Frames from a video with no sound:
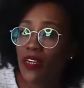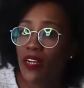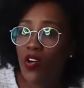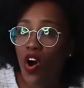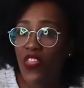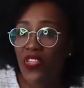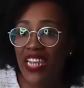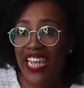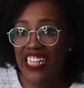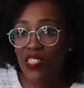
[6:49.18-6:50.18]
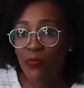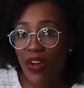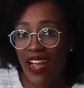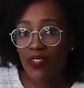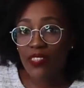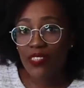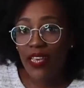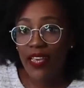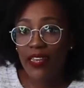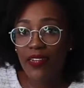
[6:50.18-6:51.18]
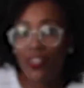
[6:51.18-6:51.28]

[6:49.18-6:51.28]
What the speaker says: and author Les Brown said,